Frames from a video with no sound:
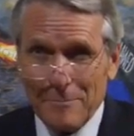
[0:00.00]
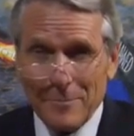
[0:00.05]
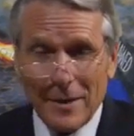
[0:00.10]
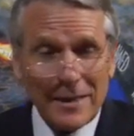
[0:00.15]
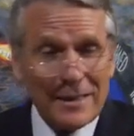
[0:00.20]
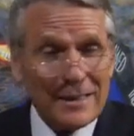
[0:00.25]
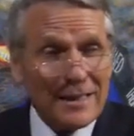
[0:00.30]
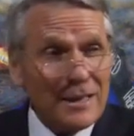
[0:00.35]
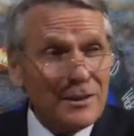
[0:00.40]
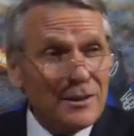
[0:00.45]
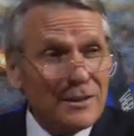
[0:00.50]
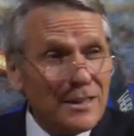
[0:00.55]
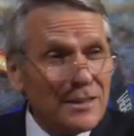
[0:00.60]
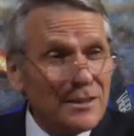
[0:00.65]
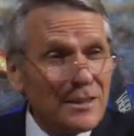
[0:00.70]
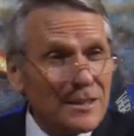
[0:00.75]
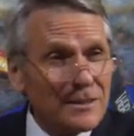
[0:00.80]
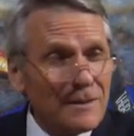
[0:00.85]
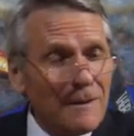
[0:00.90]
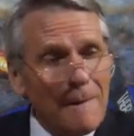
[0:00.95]
But
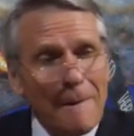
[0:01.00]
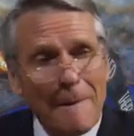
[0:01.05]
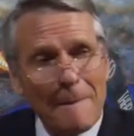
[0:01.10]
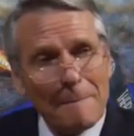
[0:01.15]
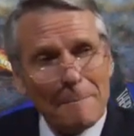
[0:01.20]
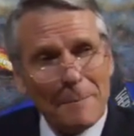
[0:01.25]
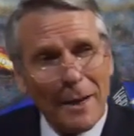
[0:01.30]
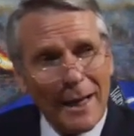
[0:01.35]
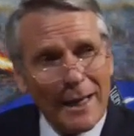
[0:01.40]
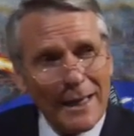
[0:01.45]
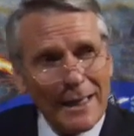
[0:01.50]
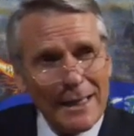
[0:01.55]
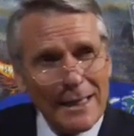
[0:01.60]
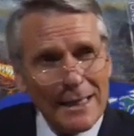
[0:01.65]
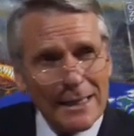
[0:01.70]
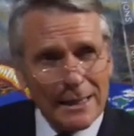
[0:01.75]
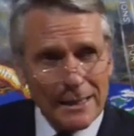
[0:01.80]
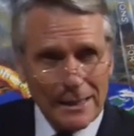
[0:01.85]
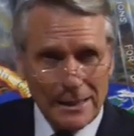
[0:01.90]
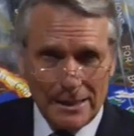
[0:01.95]
this is
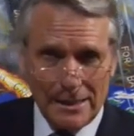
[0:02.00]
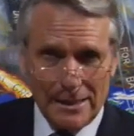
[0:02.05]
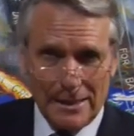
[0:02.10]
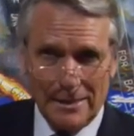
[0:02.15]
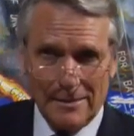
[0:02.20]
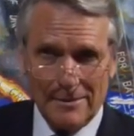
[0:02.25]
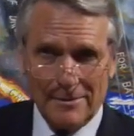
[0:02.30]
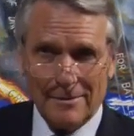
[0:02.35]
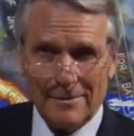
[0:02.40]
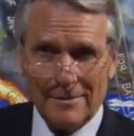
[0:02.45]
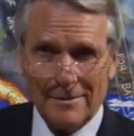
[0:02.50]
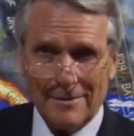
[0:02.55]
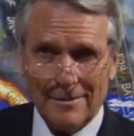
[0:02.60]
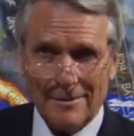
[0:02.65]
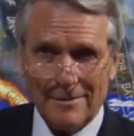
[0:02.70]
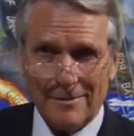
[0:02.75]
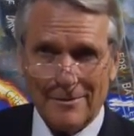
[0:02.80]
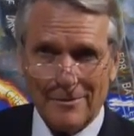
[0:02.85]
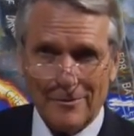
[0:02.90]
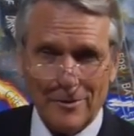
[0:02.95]
pagan
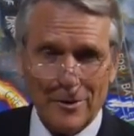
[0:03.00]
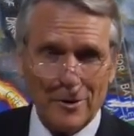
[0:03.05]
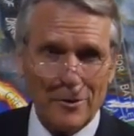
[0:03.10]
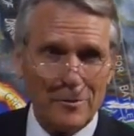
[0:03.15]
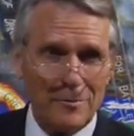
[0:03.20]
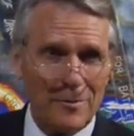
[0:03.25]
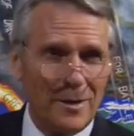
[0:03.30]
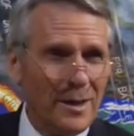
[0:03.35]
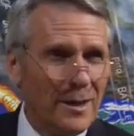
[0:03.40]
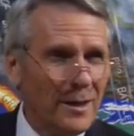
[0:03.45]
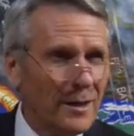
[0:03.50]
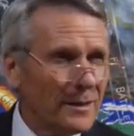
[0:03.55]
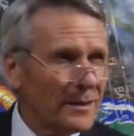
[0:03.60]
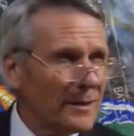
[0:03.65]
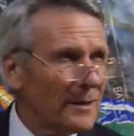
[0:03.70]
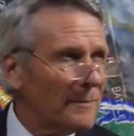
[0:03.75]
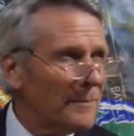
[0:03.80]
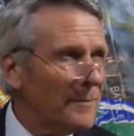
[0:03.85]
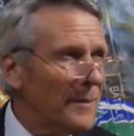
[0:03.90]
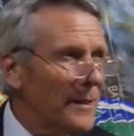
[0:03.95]
Rome.
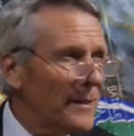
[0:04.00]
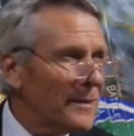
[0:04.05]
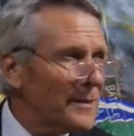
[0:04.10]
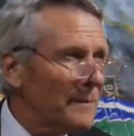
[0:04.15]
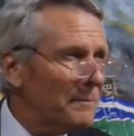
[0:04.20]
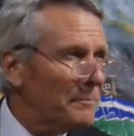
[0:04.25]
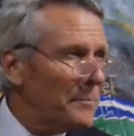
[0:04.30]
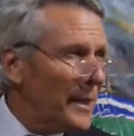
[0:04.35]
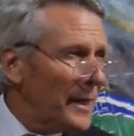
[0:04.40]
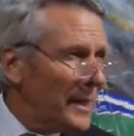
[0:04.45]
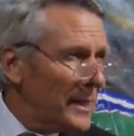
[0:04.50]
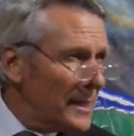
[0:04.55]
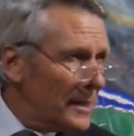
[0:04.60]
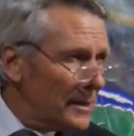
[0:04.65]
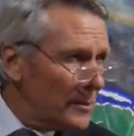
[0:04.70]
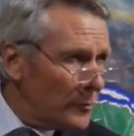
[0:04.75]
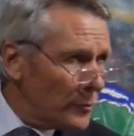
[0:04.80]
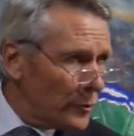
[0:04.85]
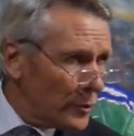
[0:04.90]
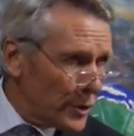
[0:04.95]
The
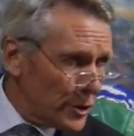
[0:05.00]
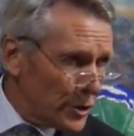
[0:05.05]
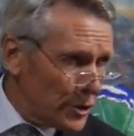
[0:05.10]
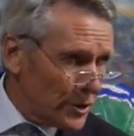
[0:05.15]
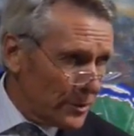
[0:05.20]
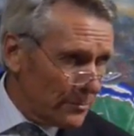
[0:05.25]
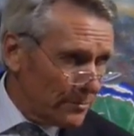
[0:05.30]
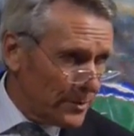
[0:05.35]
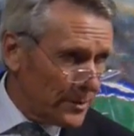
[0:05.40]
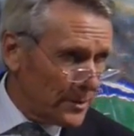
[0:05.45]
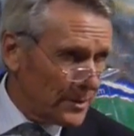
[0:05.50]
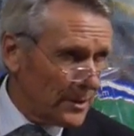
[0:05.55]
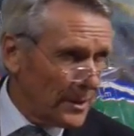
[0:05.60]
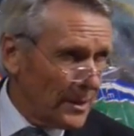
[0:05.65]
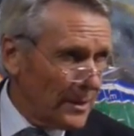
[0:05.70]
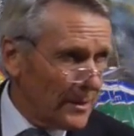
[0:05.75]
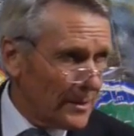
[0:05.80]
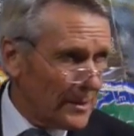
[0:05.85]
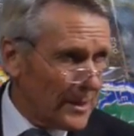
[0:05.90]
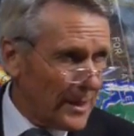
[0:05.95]
pagan worships
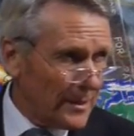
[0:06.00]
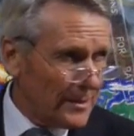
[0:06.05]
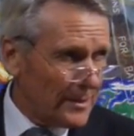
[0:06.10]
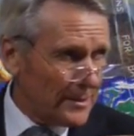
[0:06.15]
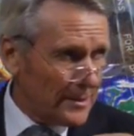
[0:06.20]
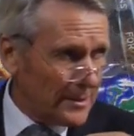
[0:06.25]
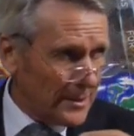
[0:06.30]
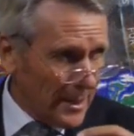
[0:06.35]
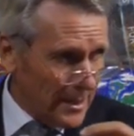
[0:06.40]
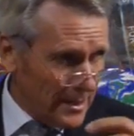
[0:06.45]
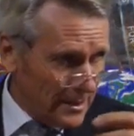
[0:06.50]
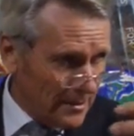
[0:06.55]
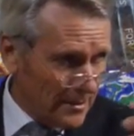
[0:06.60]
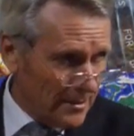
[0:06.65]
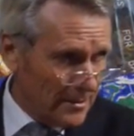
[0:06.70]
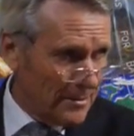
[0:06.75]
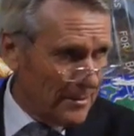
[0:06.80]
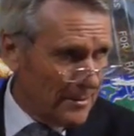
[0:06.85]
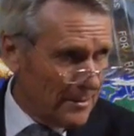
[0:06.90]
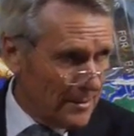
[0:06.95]
that
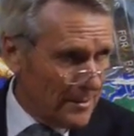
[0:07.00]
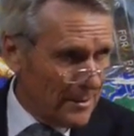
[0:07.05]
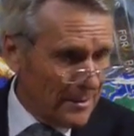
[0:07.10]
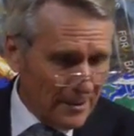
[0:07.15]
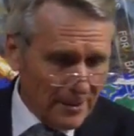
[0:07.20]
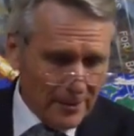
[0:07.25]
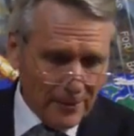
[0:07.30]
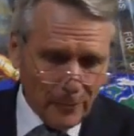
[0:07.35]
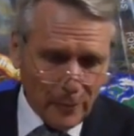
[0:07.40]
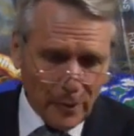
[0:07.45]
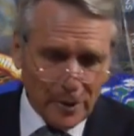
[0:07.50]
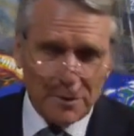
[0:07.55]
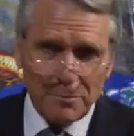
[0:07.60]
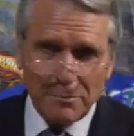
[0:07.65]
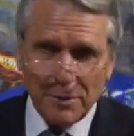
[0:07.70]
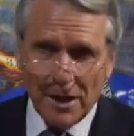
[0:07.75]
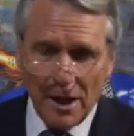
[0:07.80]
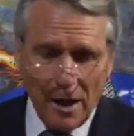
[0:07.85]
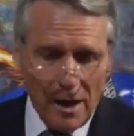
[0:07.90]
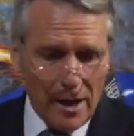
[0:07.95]
Satan was
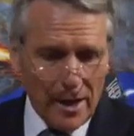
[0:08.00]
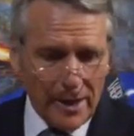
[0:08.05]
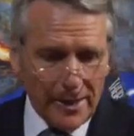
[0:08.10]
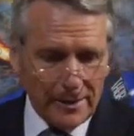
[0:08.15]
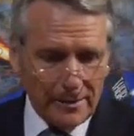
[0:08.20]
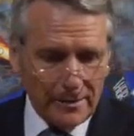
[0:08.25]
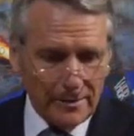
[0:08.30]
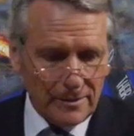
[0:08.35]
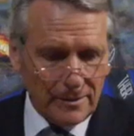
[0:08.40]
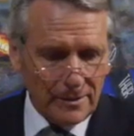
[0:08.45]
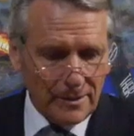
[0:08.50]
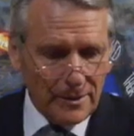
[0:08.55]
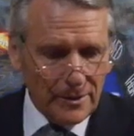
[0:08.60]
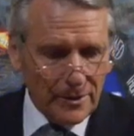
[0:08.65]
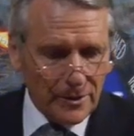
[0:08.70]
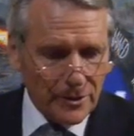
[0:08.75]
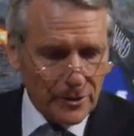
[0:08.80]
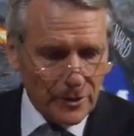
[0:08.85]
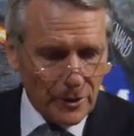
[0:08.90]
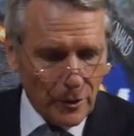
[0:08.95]
behind.
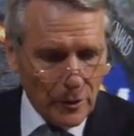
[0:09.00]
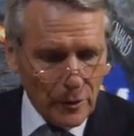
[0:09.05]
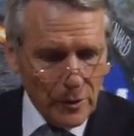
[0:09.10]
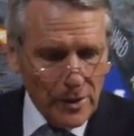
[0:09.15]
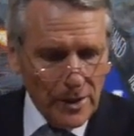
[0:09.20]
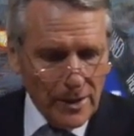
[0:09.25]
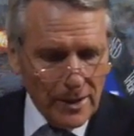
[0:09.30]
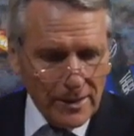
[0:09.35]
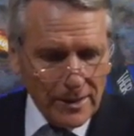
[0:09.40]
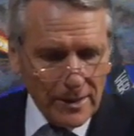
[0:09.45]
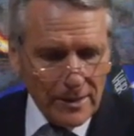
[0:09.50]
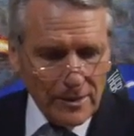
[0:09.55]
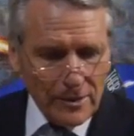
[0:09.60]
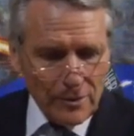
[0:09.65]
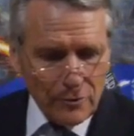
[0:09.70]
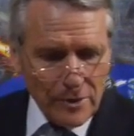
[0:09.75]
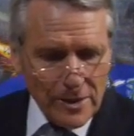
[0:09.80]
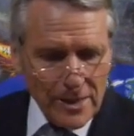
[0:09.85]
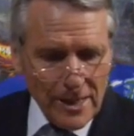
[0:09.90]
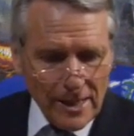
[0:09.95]
So the
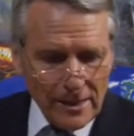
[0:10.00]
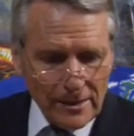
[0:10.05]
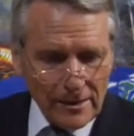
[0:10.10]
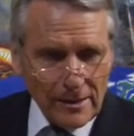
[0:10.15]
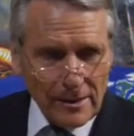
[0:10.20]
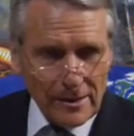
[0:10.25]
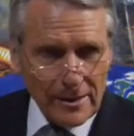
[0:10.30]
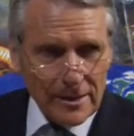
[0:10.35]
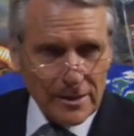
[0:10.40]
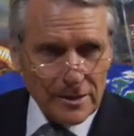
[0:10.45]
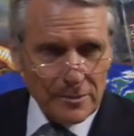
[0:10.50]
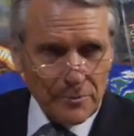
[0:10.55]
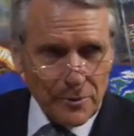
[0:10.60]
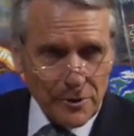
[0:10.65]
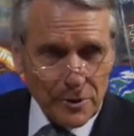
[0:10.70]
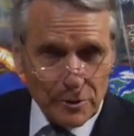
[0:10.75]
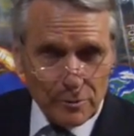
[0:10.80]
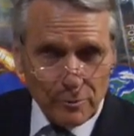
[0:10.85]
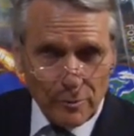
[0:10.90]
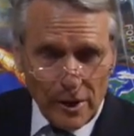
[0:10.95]
3 unclean
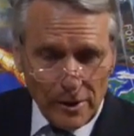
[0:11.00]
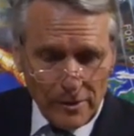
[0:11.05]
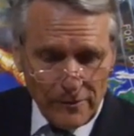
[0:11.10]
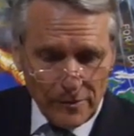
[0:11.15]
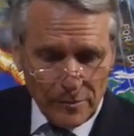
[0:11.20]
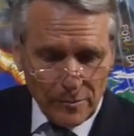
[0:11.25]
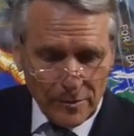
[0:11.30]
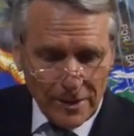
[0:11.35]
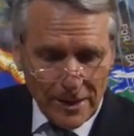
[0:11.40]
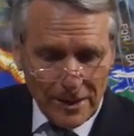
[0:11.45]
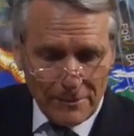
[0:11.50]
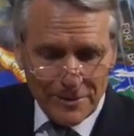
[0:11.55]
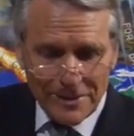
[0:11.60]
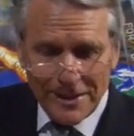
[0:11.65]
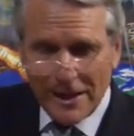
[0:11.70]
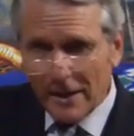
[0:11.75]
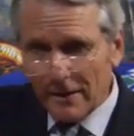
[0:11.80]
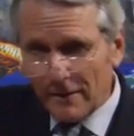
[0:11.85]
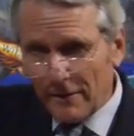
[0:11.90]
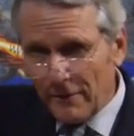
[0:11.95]
spirits, one of them comes
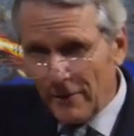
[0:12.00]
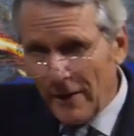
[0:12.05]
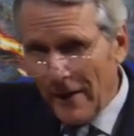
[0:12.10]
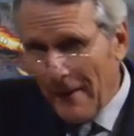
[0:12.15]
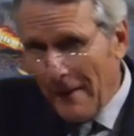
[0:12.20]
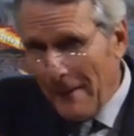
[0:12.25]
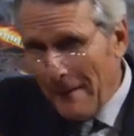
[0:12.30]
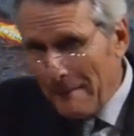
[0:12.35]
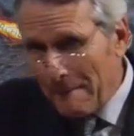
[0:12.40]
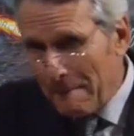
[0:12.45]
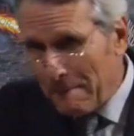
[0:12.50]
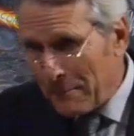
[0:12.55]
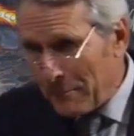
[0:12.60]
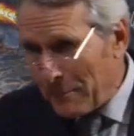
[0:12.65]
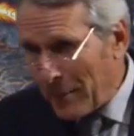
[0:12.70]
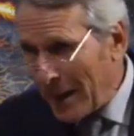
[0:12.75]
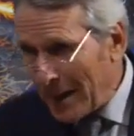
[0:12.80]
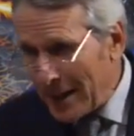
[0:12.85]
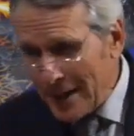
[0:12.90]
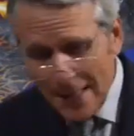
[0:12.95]
out of
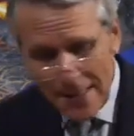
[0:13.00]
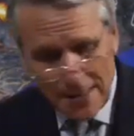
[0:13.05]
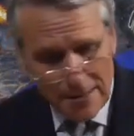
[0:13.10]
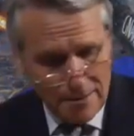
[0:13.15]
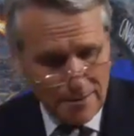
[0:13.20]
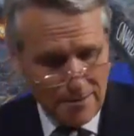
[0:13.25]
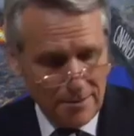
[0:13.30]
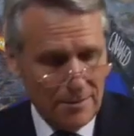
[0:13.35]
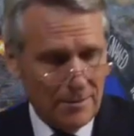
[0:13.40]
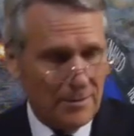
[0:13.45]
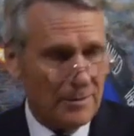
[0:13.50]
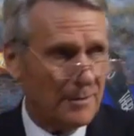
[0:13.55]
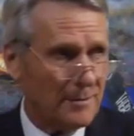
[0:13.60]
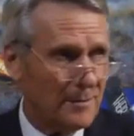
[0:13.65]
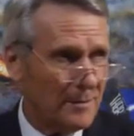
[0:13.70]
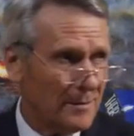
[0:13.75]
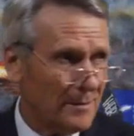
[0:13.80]
pagan